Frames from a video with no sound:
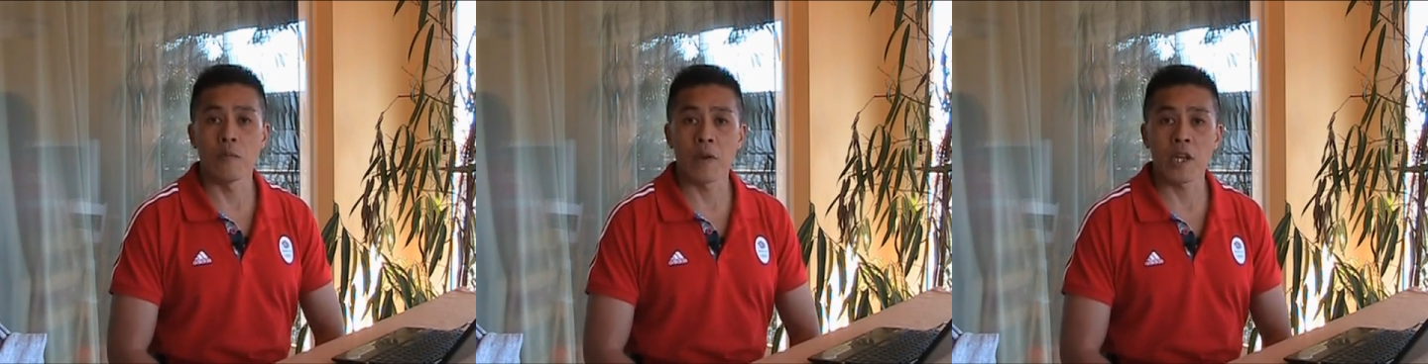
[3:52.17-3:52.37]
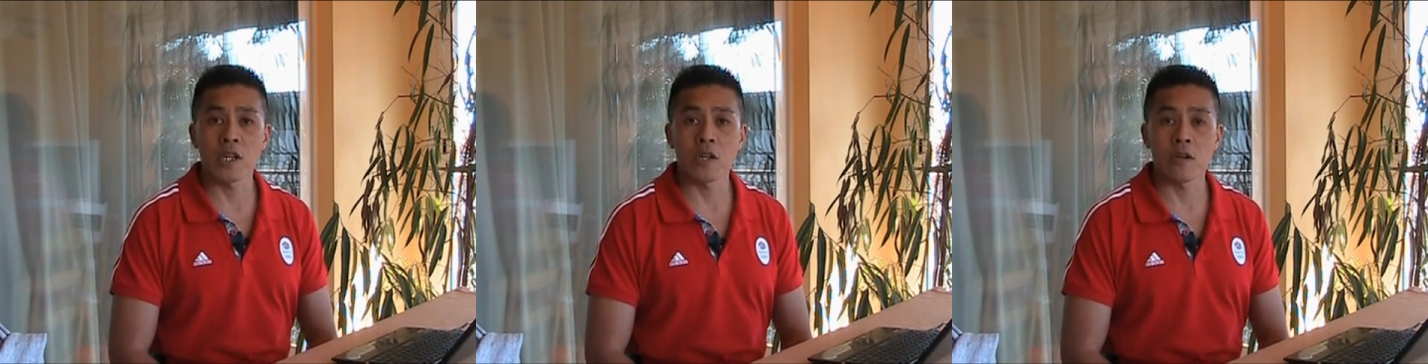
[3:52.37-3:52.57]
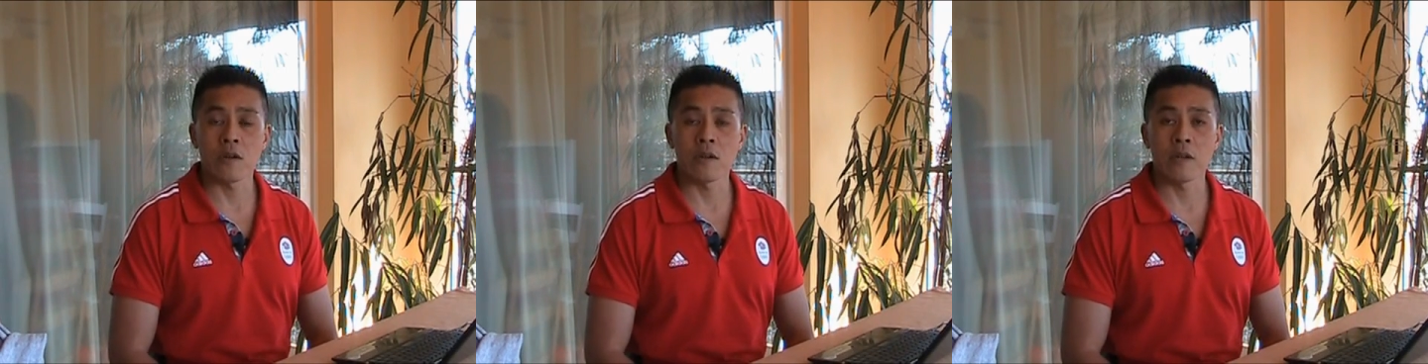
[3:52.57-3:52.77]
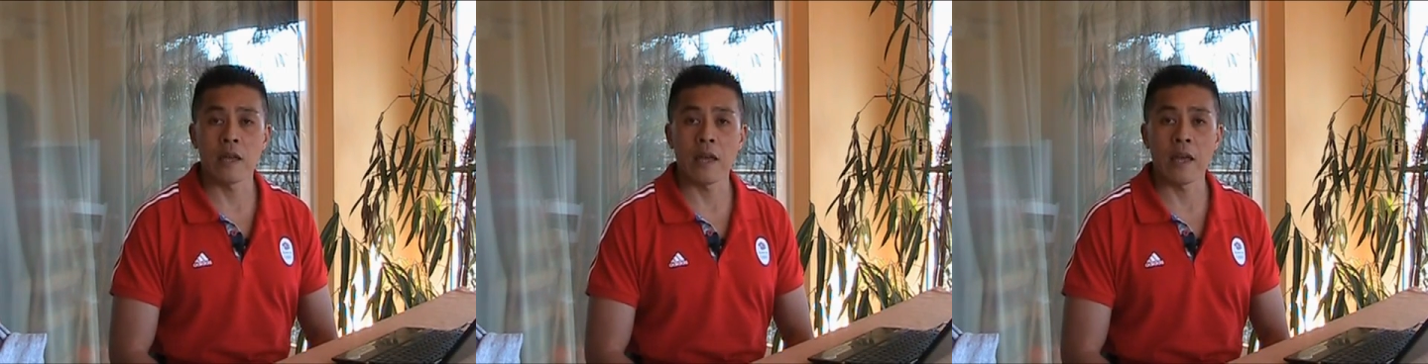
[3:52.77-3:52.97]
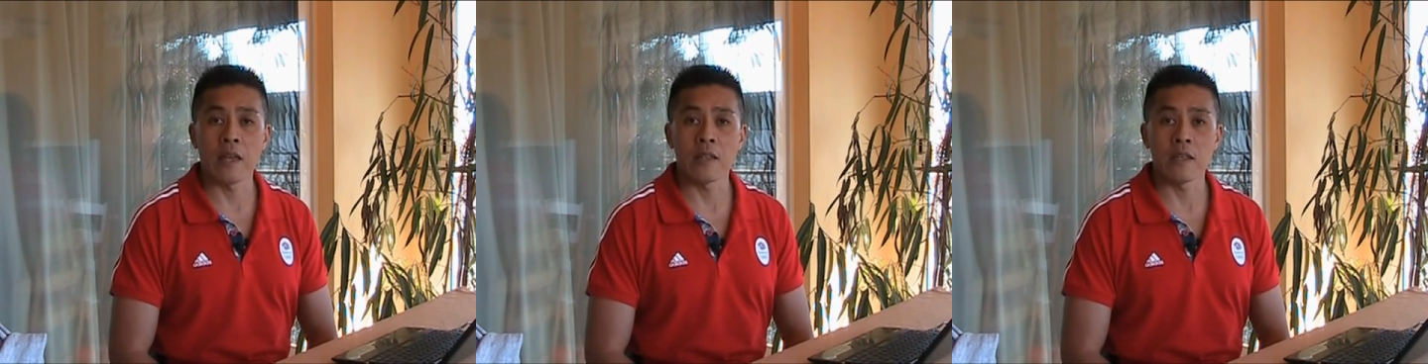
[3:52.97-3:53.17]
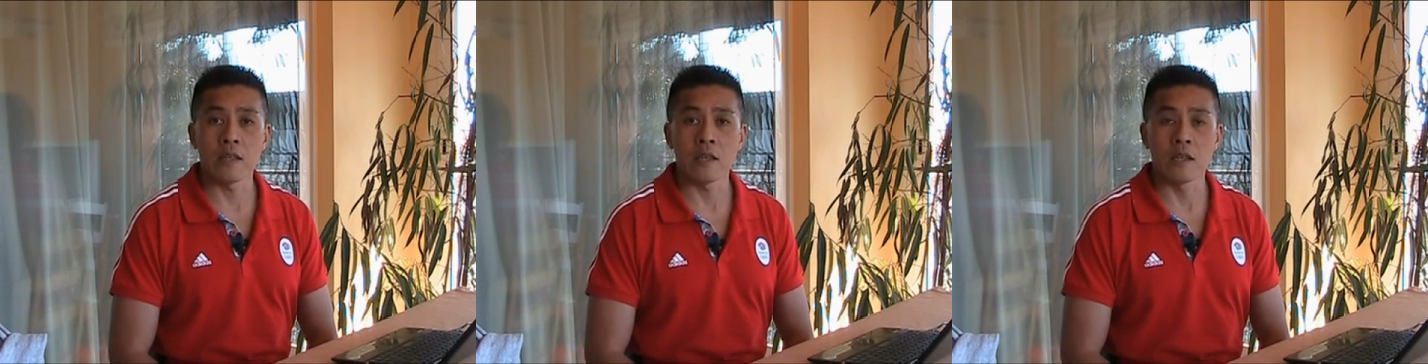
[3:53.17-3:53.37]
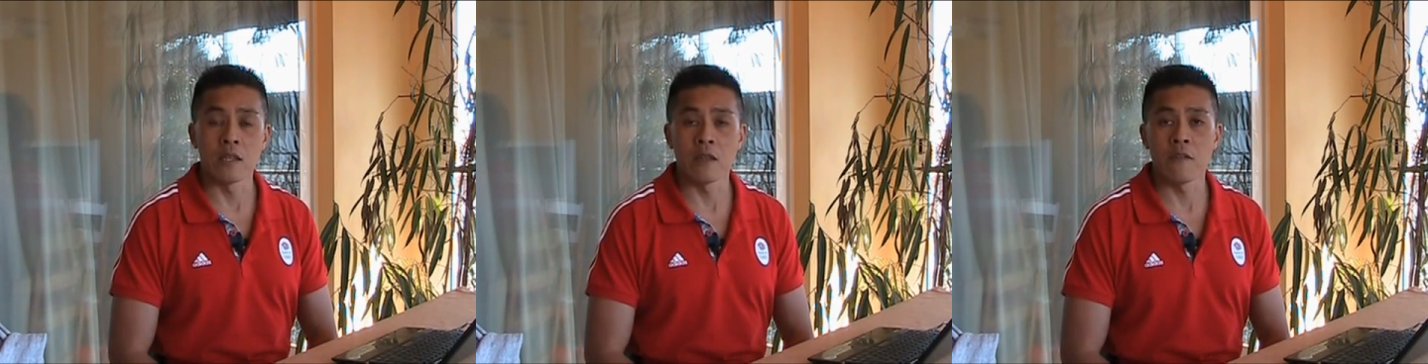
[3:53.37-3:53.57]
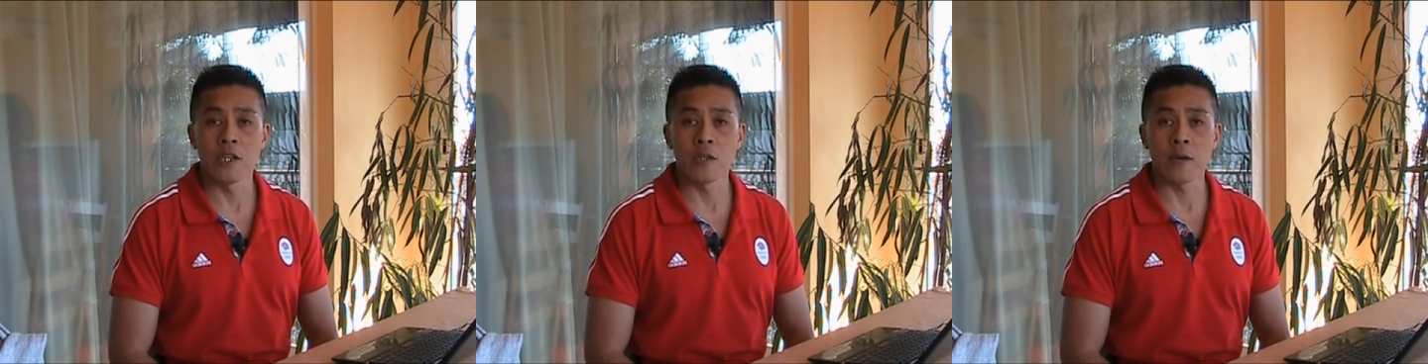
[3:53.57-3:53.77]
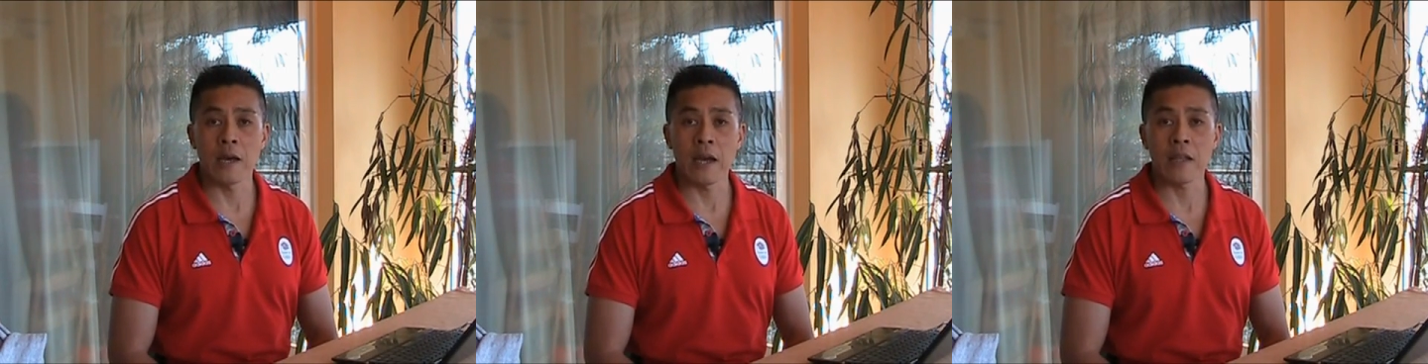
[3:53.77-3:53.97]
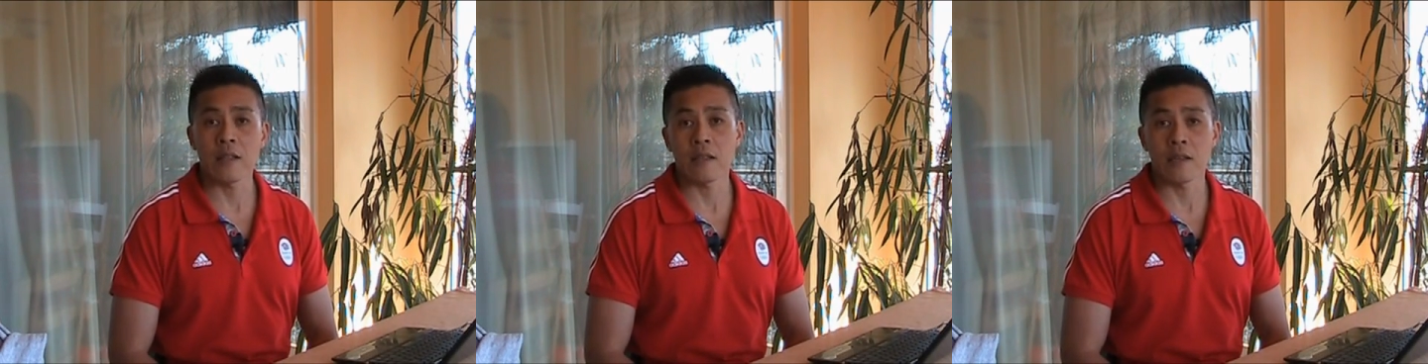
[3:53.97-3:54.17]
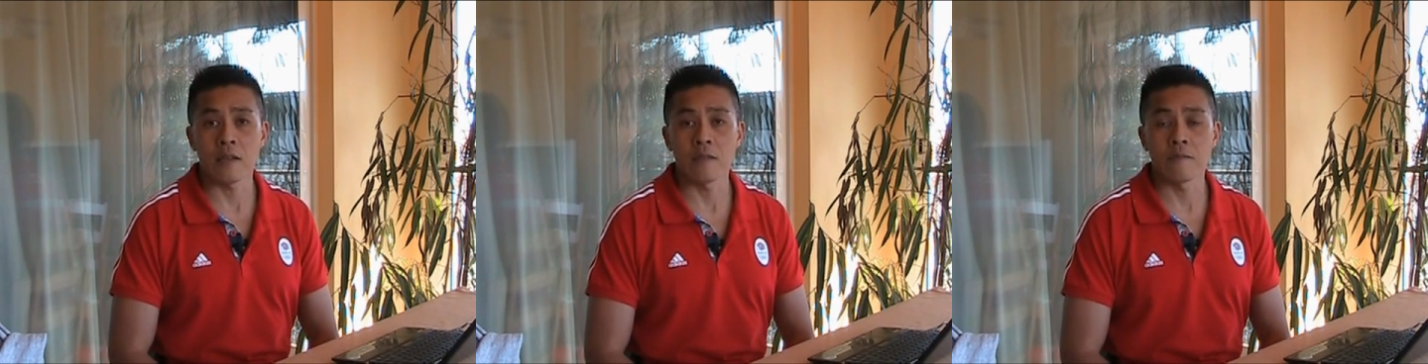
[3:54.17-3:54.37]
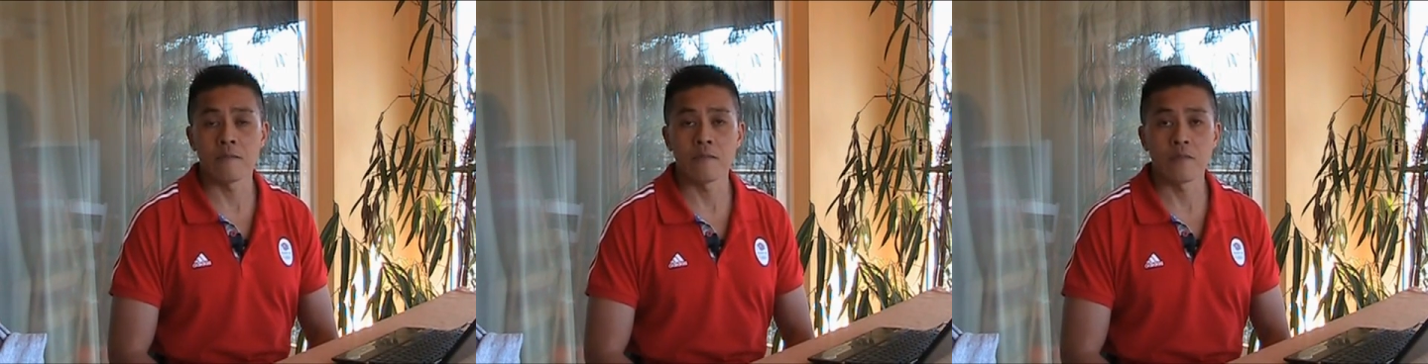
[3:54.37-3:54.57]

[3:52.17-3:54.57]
picture and the individual athlete.